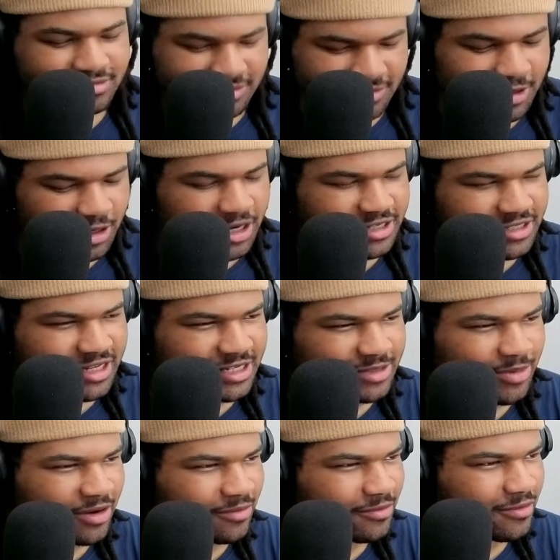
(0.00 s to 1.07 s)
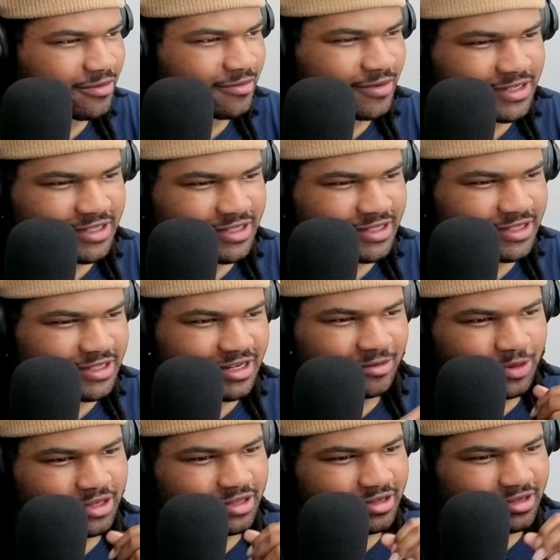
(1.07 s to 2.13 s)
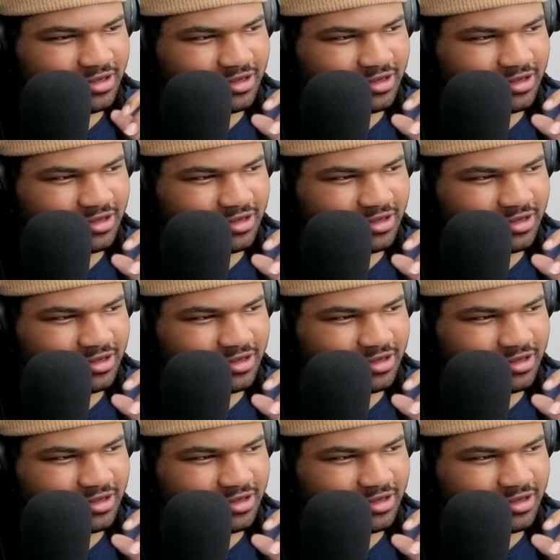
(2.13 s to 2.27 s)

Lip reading: Okay, it's nice back and forth right there, repeating it.